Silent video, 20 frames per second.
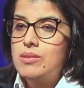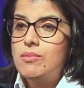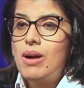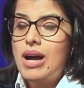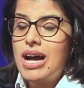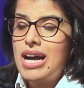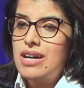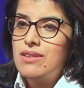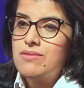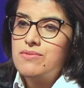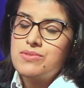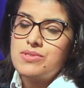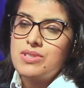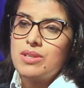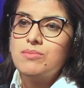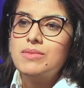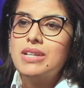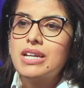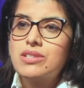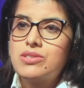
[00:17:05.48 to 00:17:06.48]
have
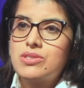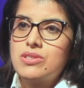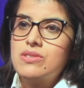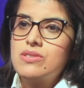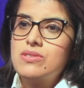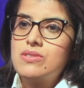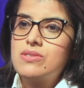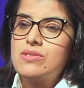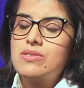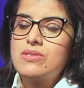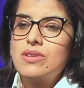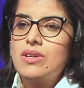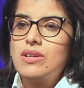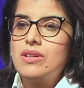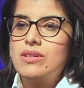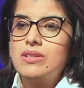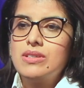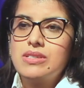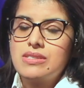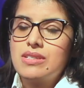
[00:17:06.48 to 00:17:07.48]
some lectures.
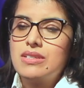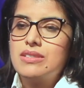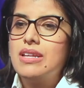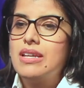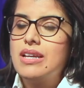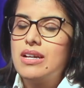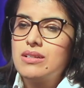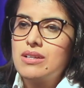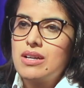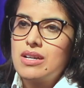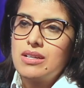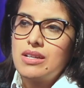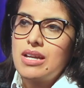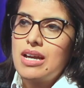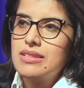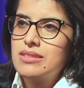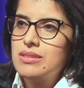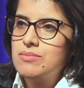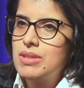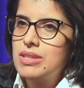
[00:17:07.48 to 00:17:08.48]
Yesterday I
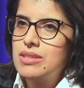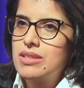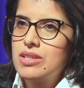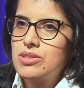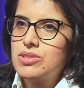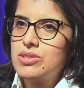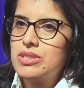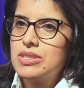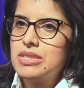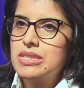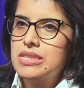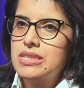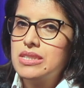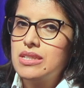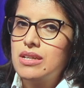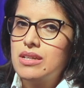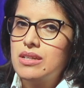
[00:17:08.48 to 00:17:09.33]
had a lecture in